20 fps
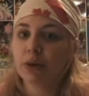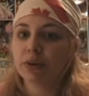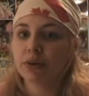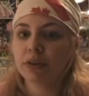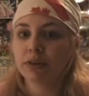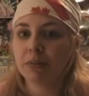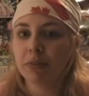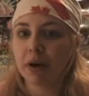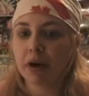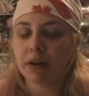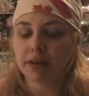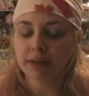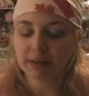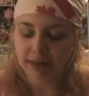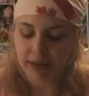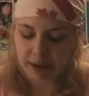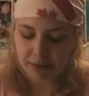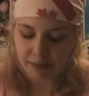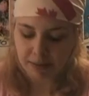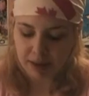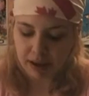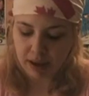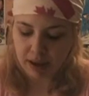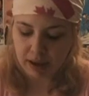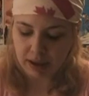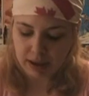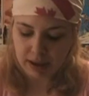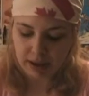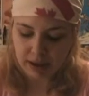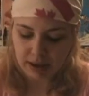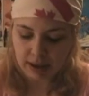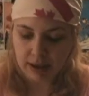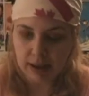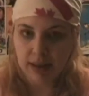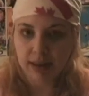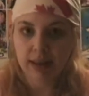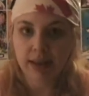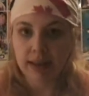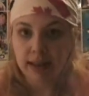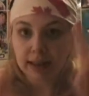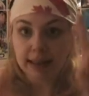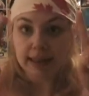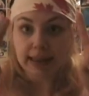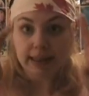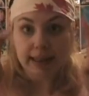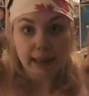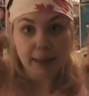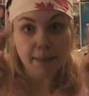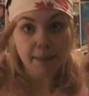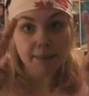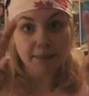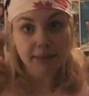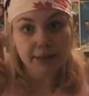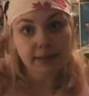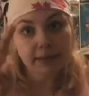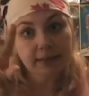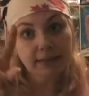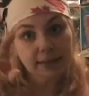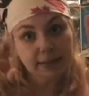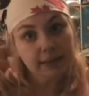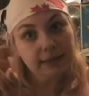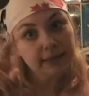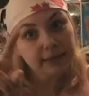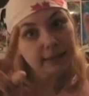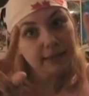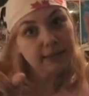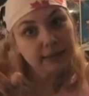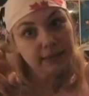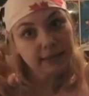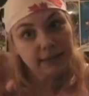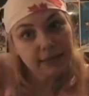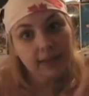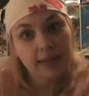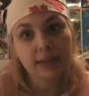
response that my nemesis,